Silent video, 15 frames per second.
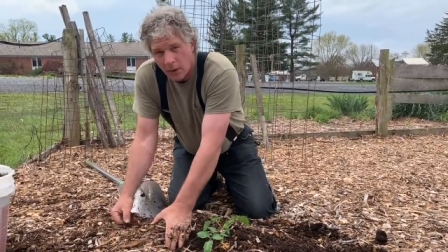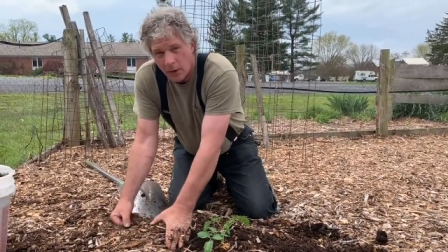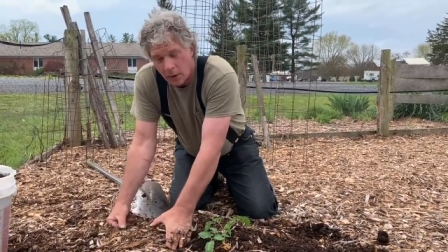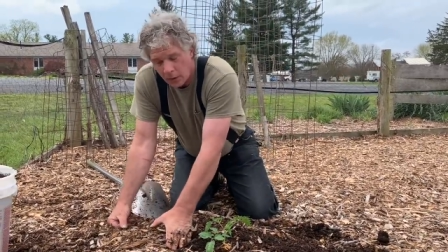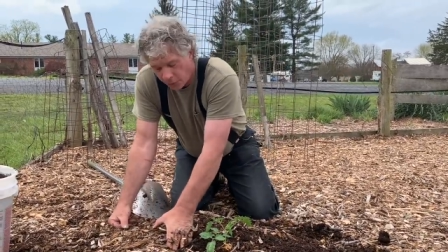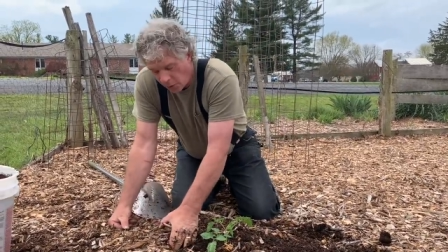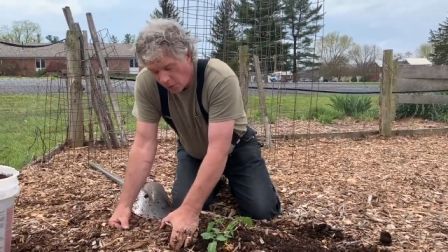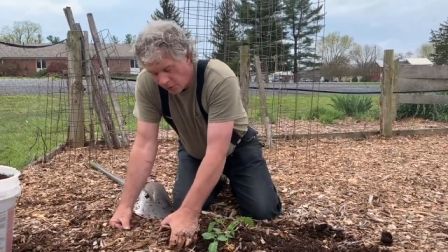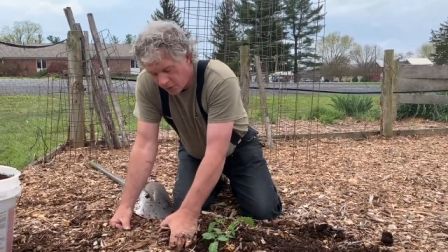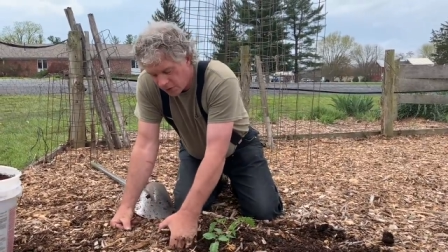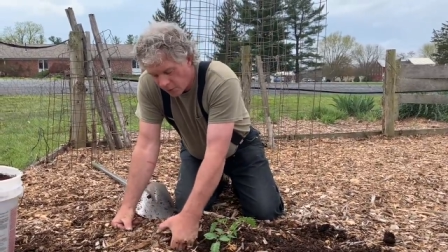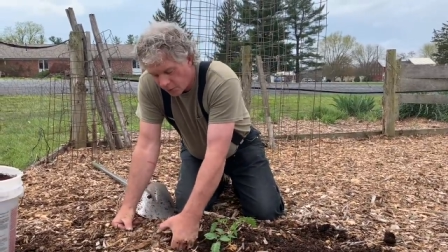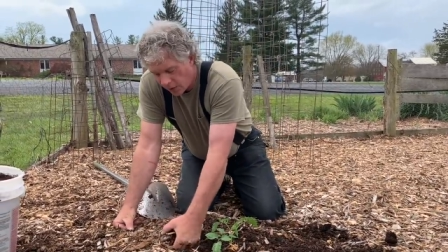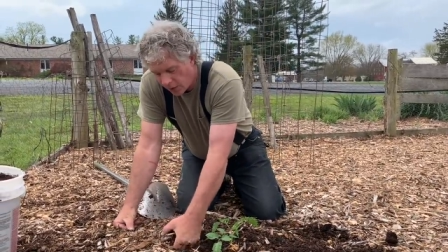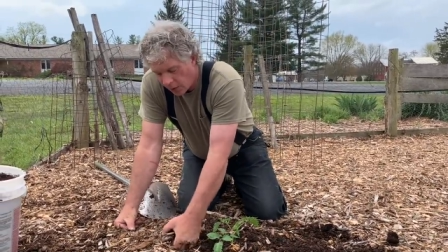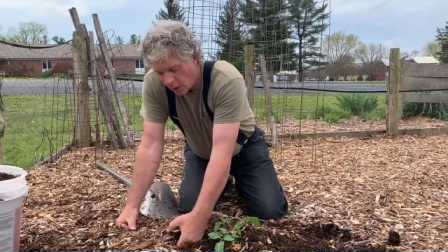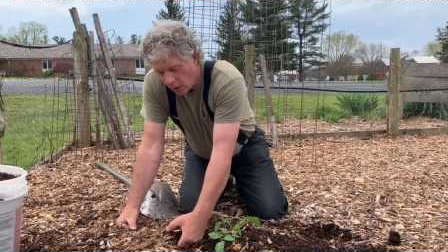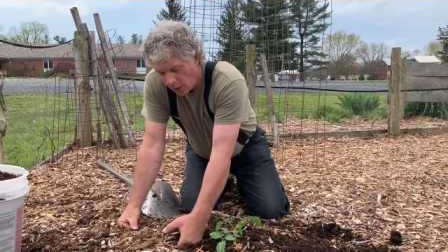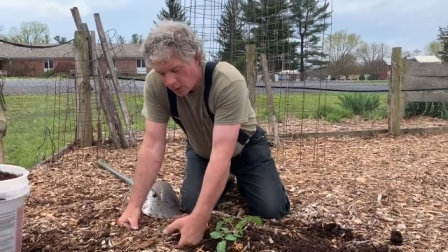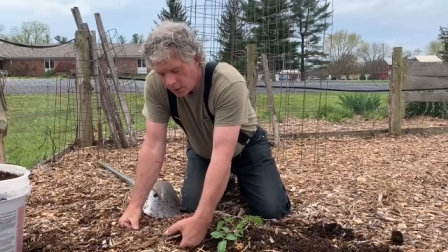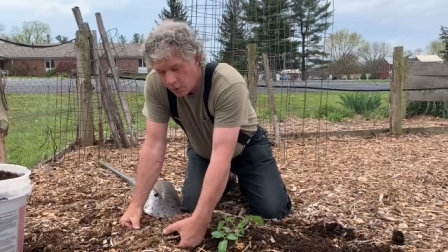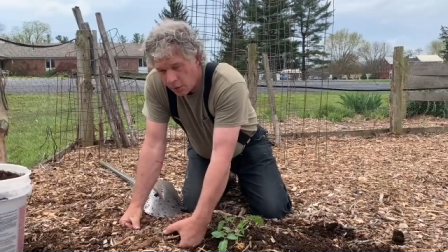if you have something
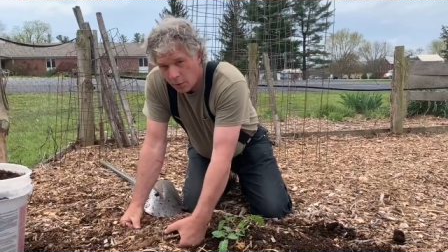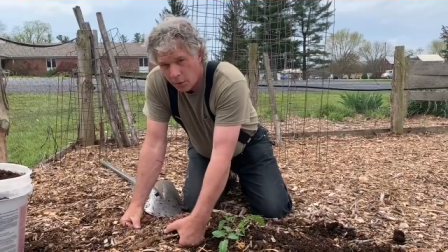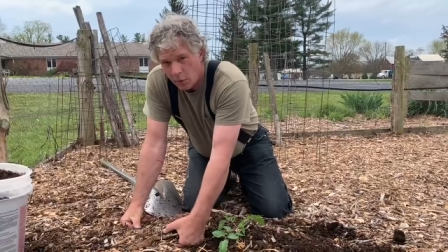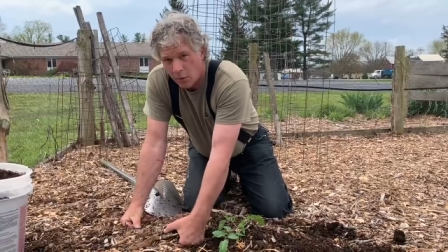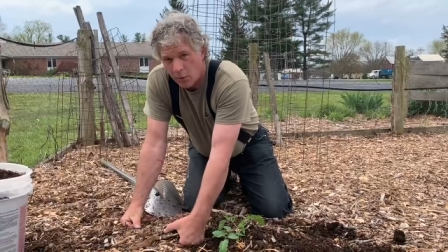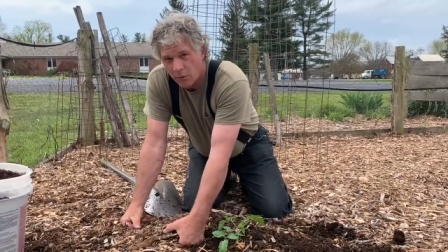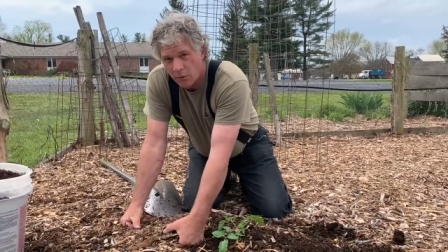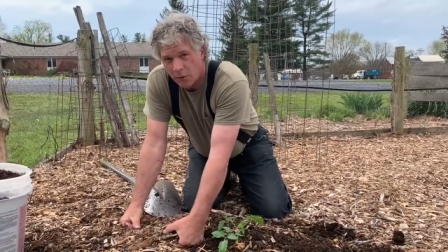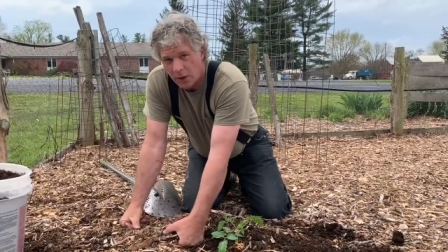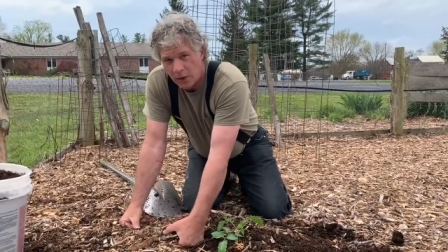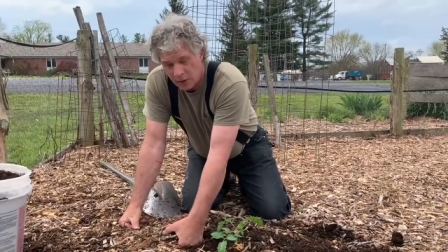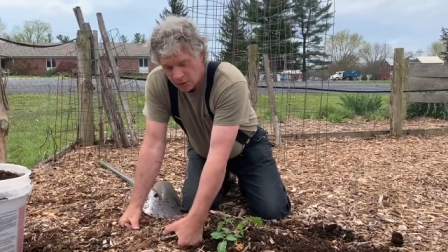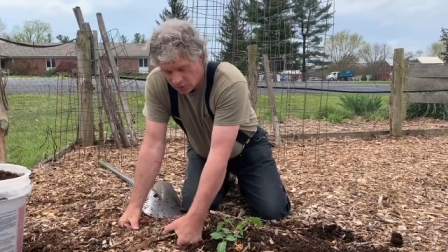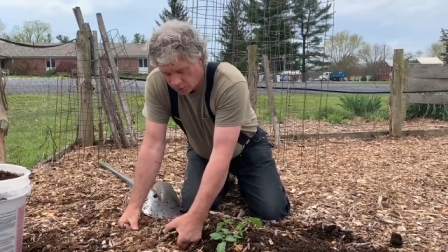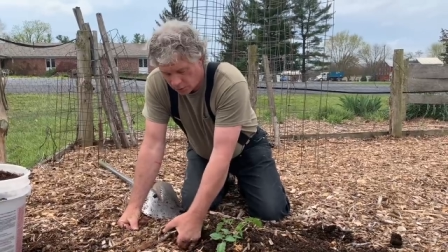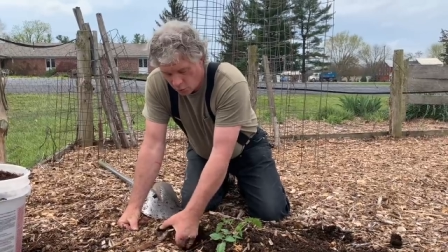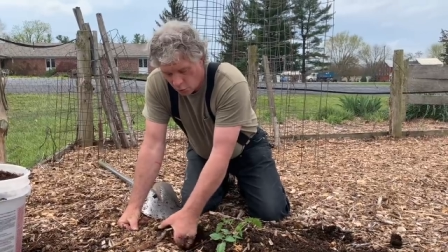under these